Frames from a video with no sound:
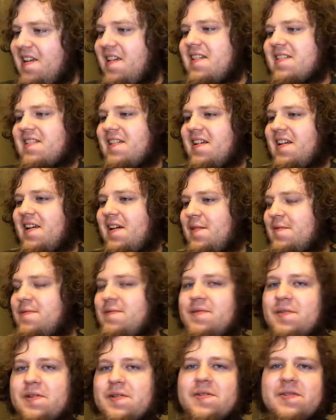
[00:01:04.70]
that I've
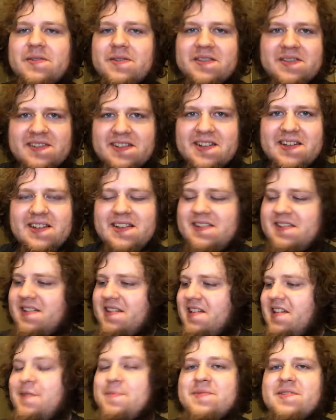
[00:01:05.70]
learned in the
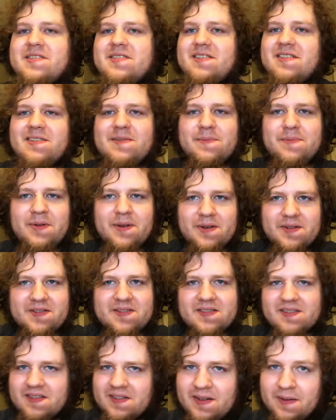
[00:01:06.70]
deepest
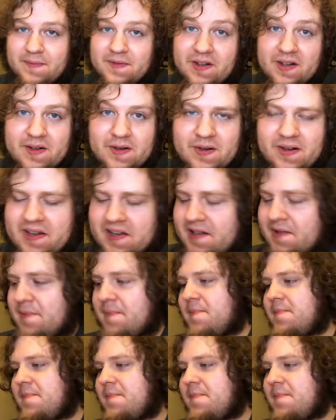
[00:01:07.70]
parts of the internet